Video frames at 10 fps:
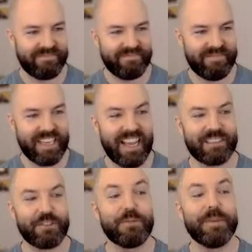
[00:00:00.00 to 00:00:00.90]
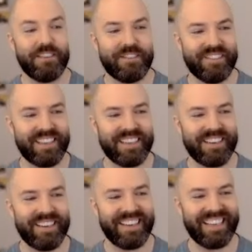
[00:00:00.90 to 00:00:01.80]
Yeah, extermination thing here.
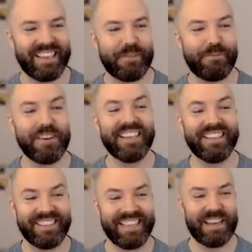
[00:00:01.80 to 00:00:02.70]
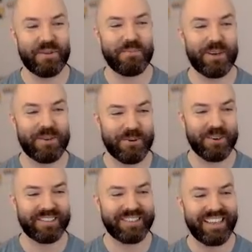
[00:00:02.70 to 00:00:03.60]
It's funny to see how the brain
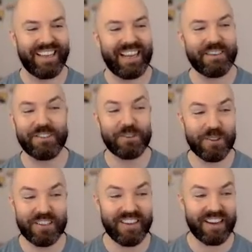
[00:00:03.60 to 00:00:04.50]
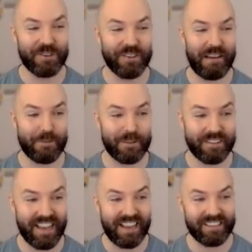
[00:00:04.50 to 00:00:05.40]
works. I used to go to the doctor a lot for
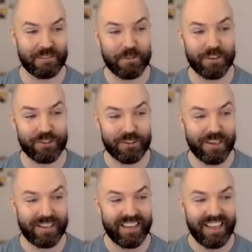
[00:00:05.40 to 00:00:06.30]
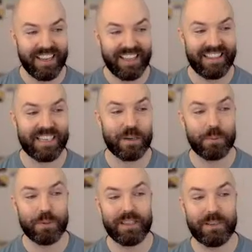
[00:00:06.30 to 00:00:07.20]
tests and reassurance. Then it
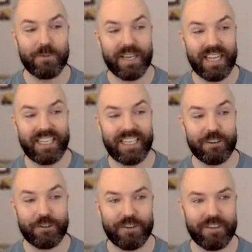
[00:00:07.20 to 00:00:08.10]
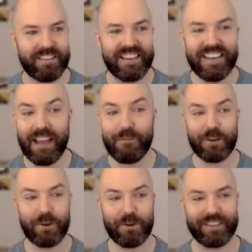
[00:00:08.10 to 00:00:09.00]
completely 180 and turned into never
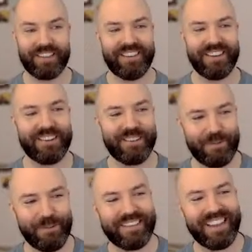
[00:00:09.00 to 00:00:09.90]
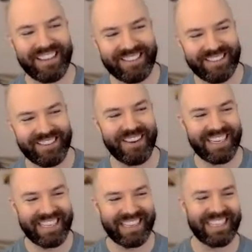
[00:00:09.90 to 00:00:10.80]
going to the doctor for tests or
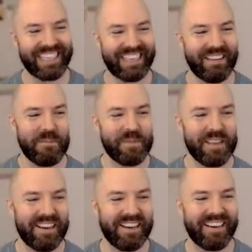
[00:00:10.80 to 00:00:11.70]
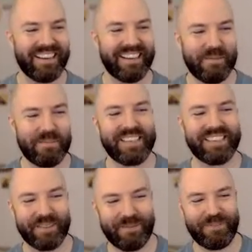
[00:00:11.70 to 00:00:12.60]
anything. Because
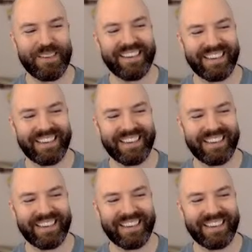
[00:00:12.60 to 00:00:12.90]
of fear.